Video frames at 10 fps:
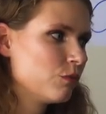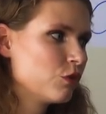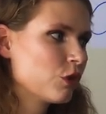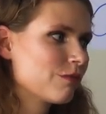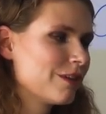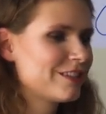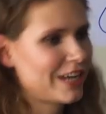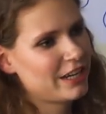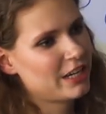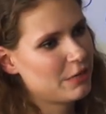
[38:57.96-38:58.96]
not
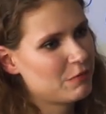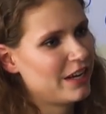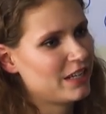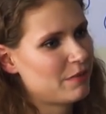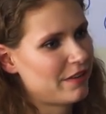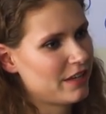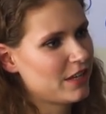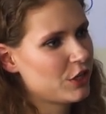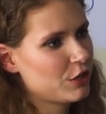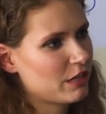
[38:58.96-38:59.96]
entirely eliminated, but I
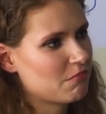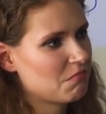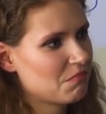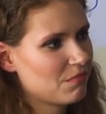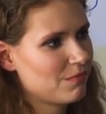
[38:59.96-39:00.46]
think you can,